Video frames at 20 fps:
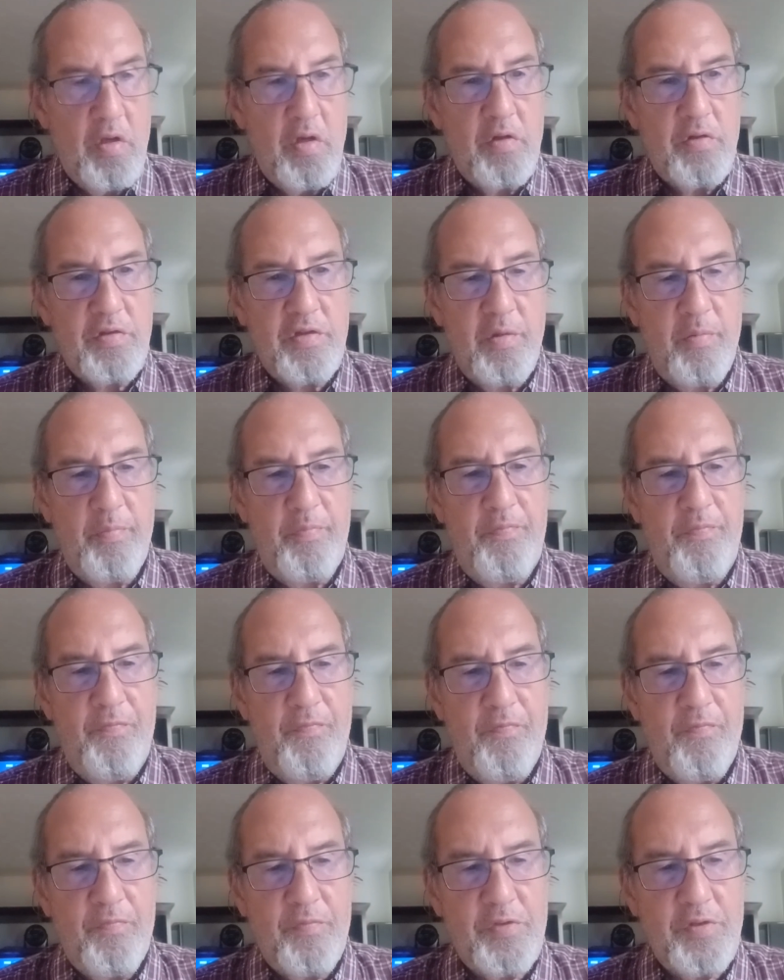some
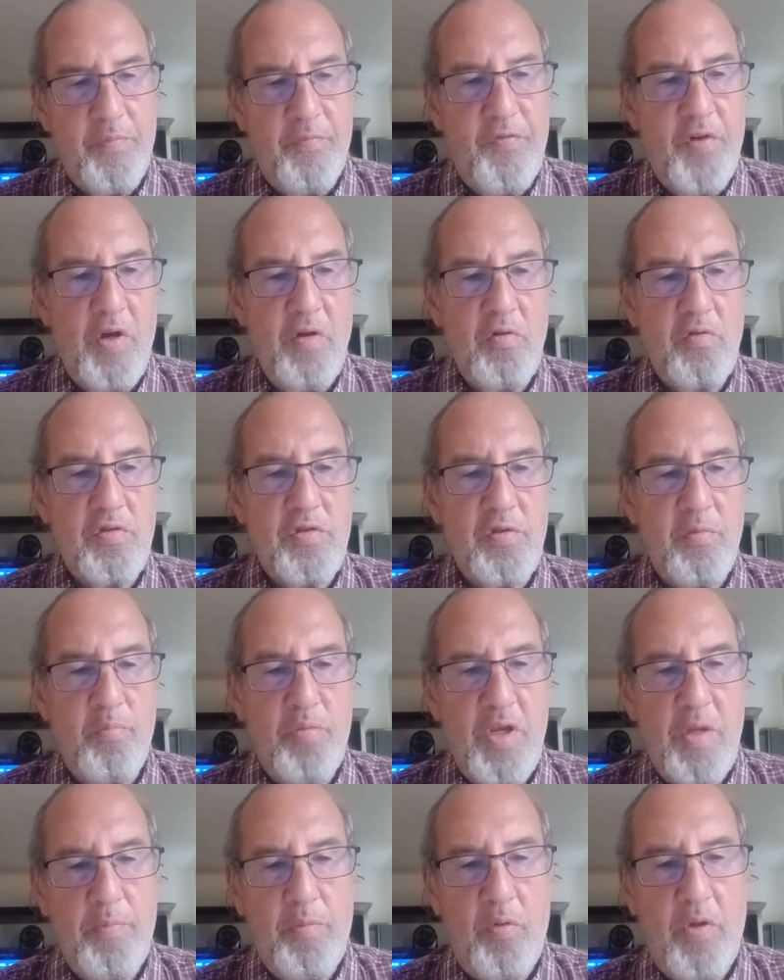folks, some
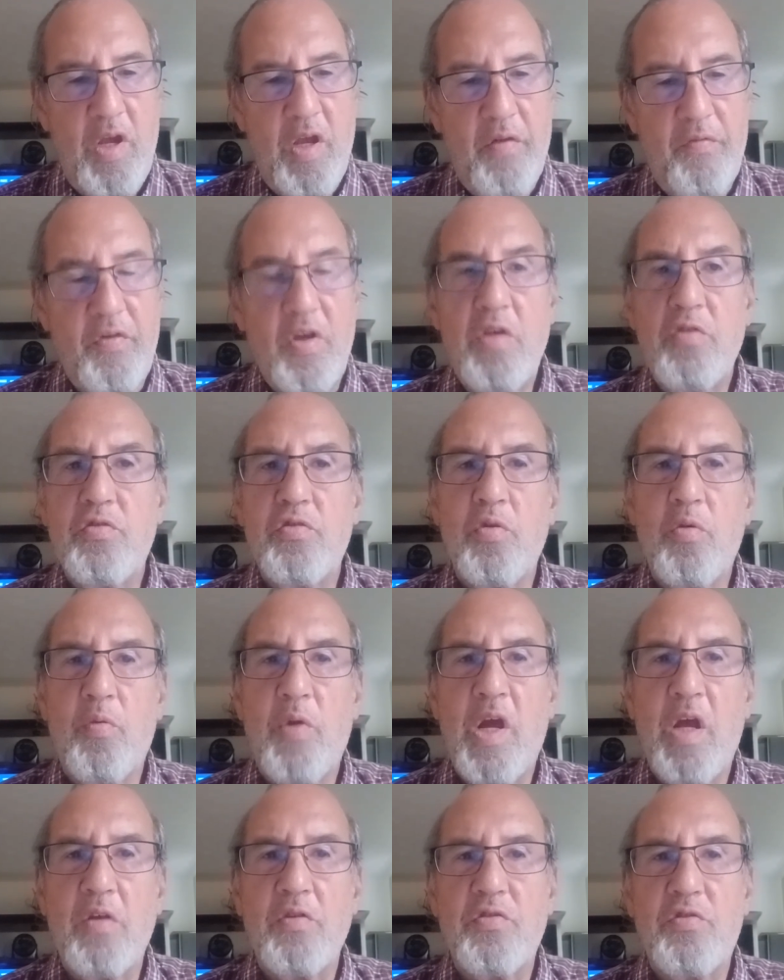people have easier
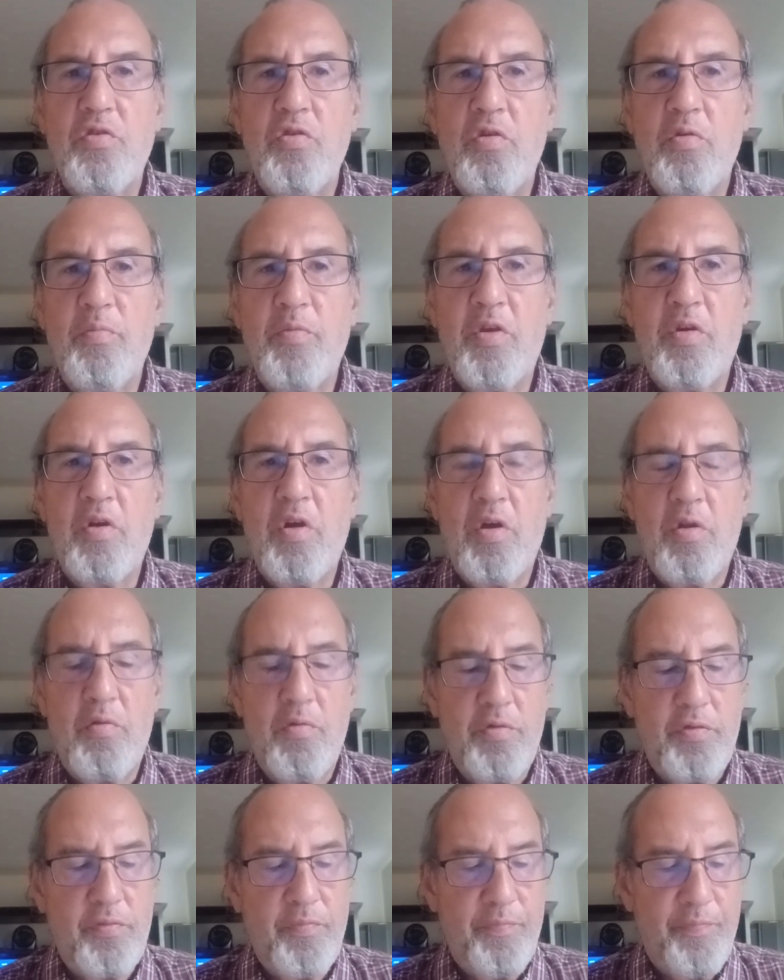routes to them than
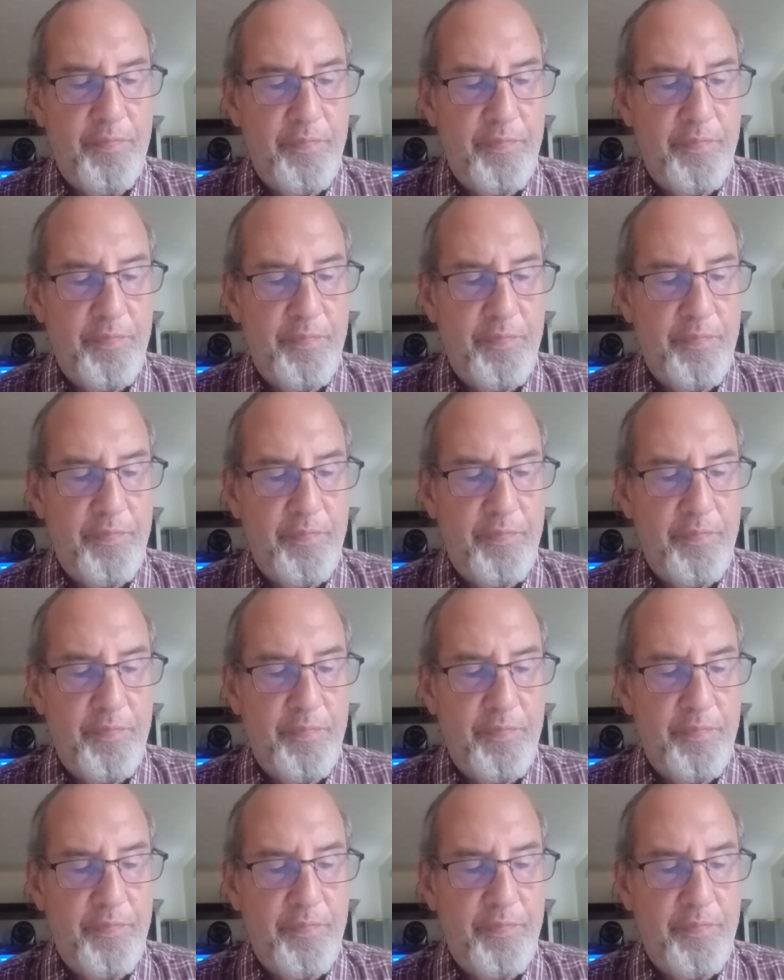others,